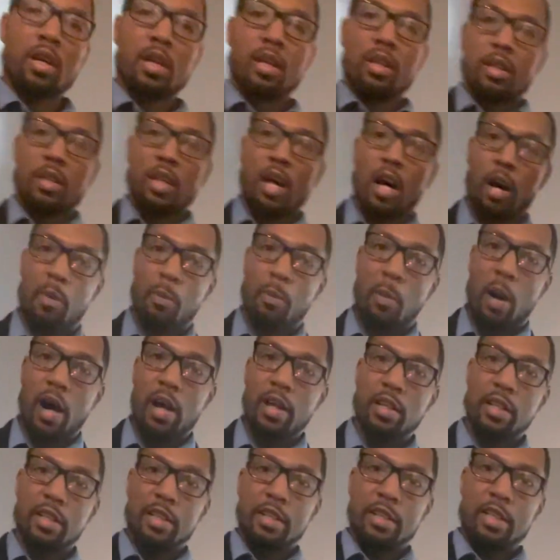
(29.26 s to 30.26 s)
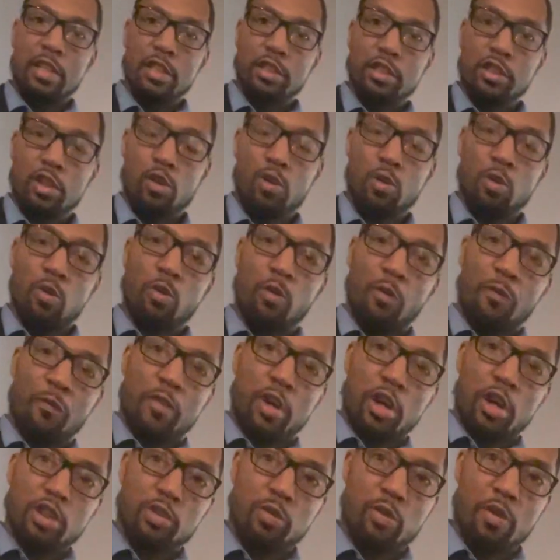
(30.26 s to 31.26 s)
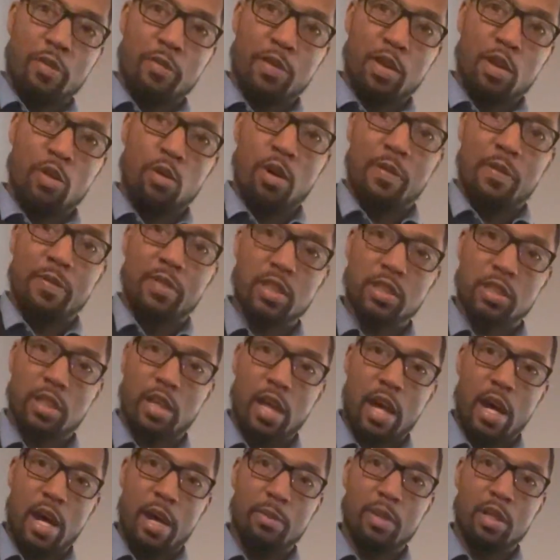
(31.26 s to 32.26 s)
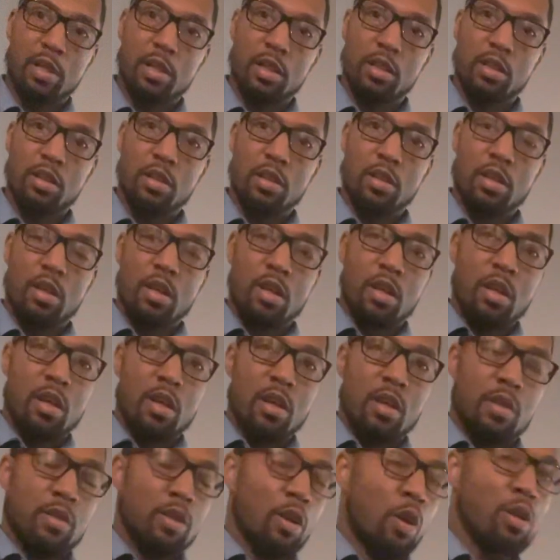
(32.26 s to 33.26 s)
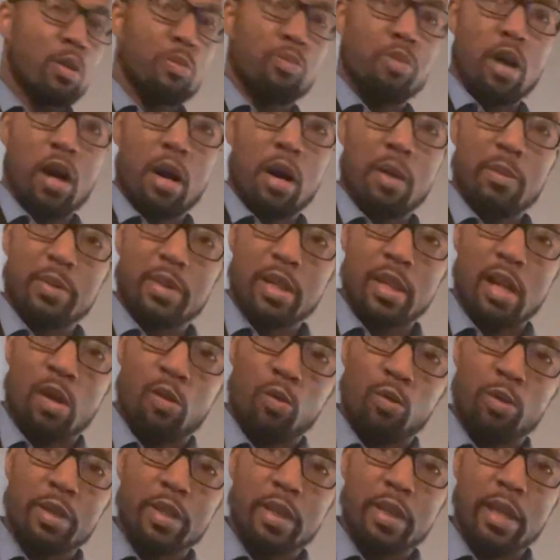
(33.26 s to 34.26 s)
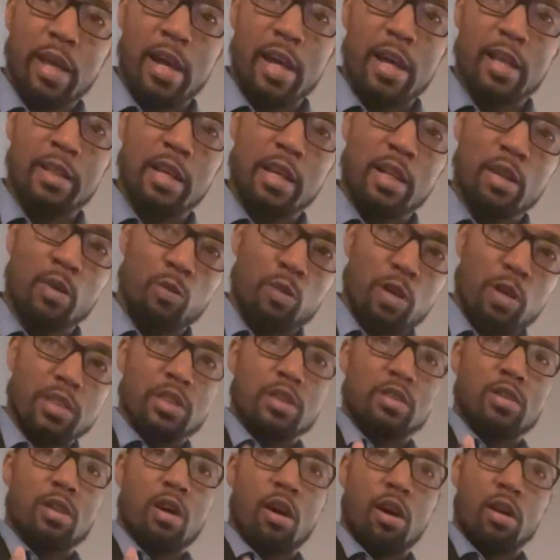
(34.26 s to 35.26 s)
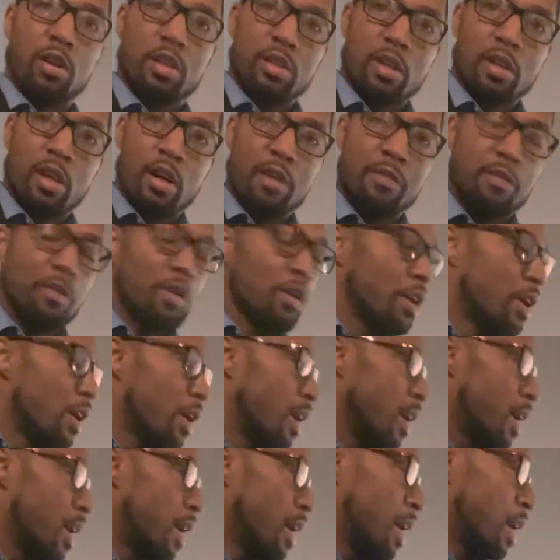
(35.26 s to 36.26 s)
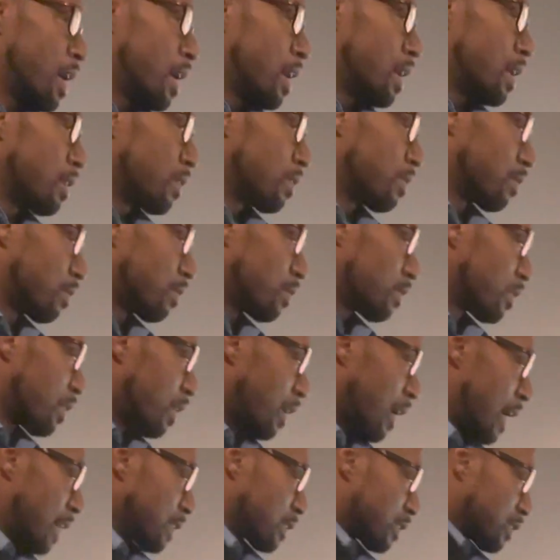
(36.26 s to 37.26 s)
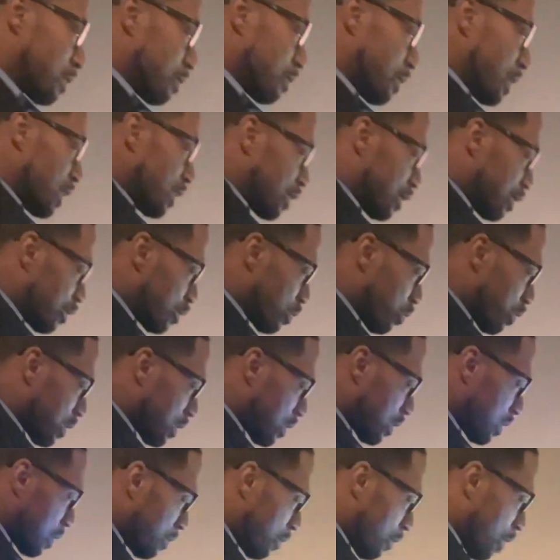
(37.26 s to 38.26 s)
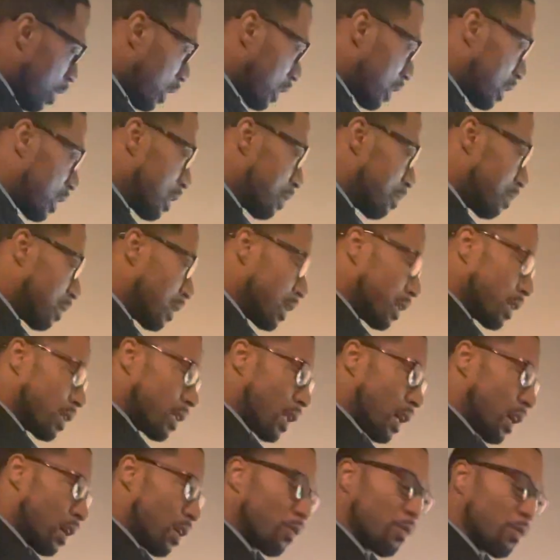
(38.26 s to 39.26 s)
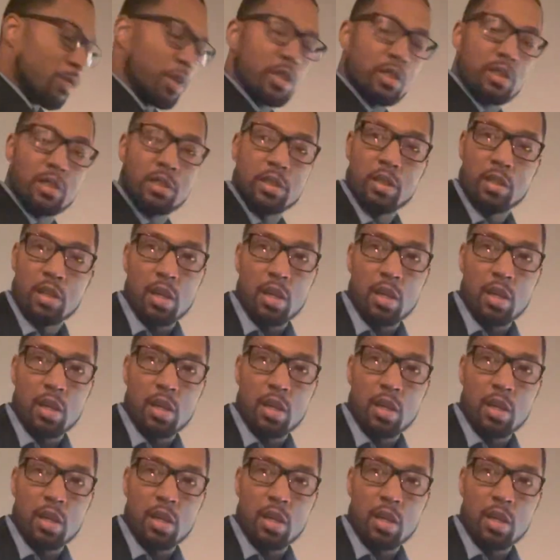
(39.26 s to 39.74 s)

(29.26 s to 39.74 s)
Now, my initial first review of this cabinet, the only problem that I really had that it wasn't tall enough, and I had some issues with the marquee bleed now, which